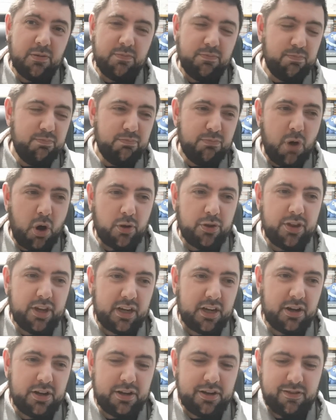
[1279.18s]
Mod the
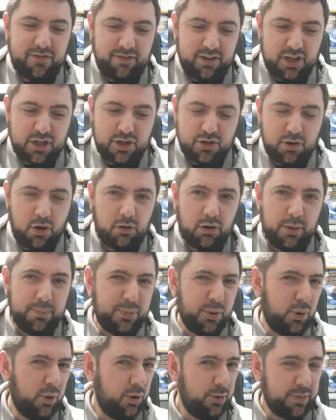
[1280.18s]
kind of controller
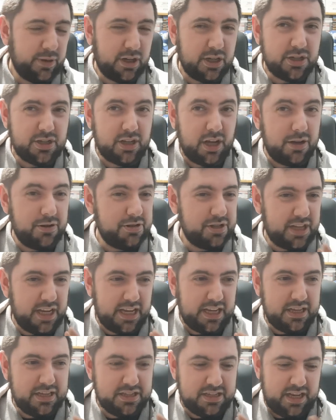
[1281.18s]
board, because those
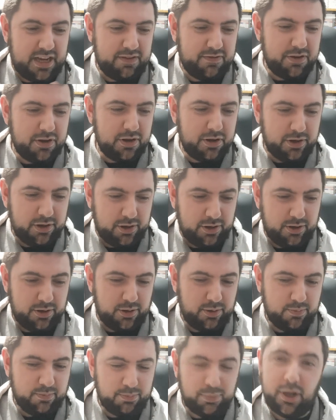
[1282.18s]
things, if
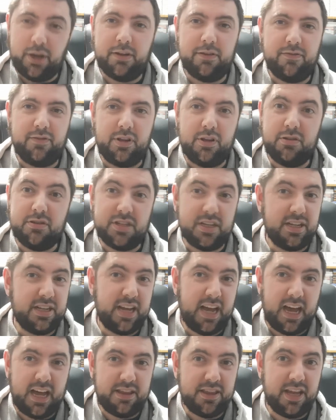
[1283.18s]
you blow the fuse in
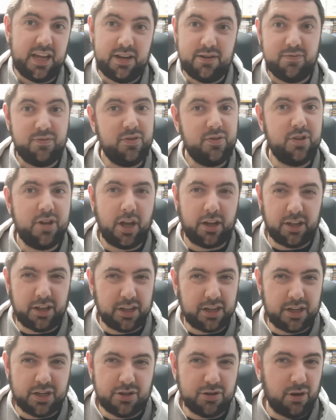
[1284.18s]
that, then none of the
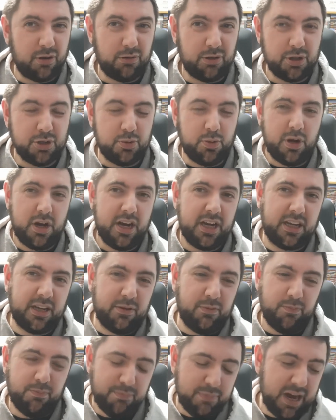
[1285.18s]
controllers work.
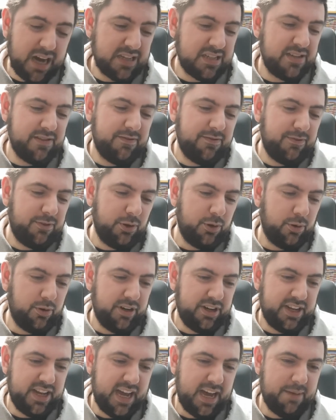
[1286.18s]
Massive flaw
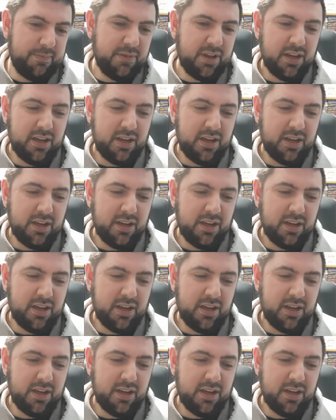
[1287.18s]
in that.